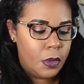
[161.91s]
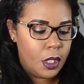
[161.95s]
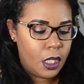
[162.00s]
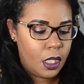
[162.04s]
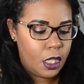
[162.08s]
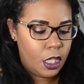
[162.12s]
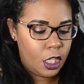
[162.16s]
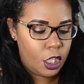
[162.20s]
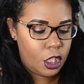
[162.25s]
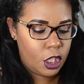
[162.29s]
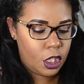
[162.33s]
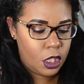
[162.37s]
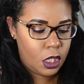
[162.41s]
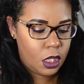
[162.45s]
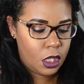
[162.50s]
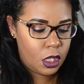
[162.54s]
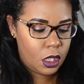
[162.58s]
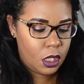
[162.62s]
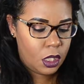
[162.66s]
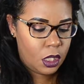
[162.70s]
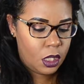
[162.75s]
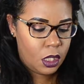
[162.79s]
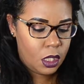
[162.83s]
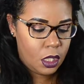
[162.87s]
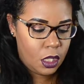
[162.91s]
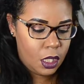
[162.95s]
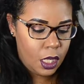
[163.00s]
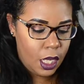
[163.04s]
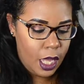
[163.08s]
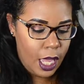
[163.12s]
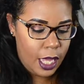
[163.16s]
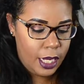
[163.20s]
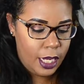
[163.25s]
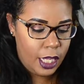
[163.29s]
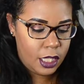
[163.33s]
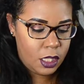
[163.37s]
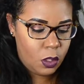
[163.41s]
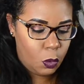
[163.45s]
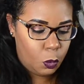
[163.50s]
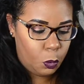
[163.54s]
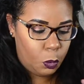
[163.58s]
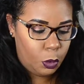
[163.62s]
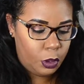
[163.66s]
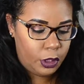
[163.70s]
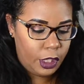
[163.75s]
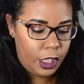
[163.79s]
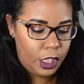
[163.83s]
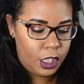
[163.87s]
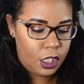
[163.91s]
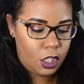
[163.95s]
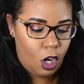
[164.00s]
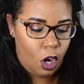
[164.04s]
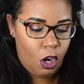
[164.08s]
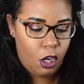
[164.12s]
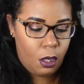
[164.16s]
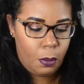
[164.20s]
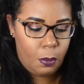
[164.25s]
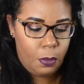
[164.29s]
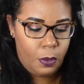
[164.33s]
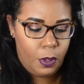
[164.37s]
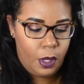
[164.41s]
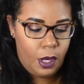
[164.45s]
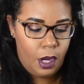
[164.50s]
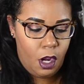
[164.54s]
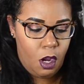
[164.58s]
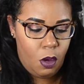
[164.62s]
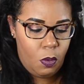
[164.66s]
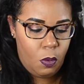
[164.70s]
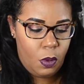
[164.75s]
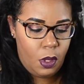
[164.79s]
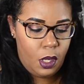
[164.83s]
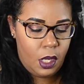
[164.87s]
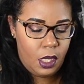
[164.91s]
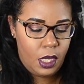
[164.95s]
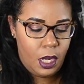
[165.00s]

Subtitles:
cushion. And it's a really dark brown one.